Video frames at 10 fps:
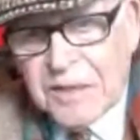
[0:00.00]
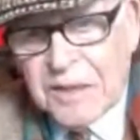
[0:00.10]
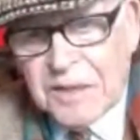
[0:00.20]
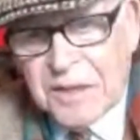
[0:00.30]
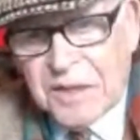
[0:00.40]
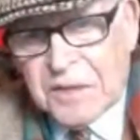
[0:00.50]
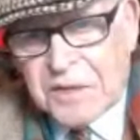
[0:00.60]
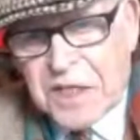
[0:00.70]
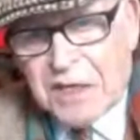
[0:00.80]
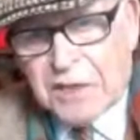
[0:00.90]
technical
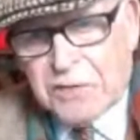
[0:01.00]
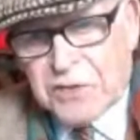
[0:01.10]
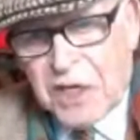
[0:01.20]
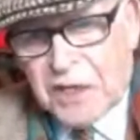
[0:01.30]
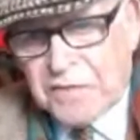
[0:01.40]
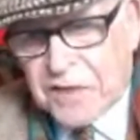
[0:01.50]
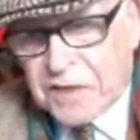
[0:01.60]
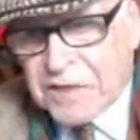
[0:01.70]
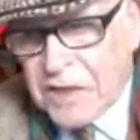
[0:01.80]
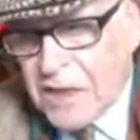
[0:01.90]
side of things,
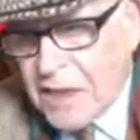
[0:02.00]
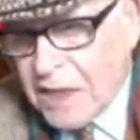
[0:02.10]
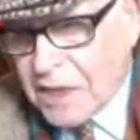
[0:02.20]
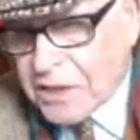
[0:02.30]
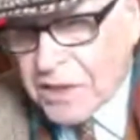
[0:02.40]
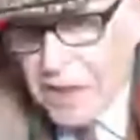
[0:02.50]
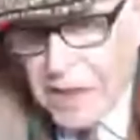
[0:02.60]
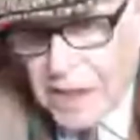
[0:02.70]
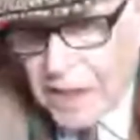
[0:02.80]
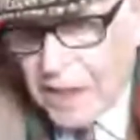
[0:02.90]
is you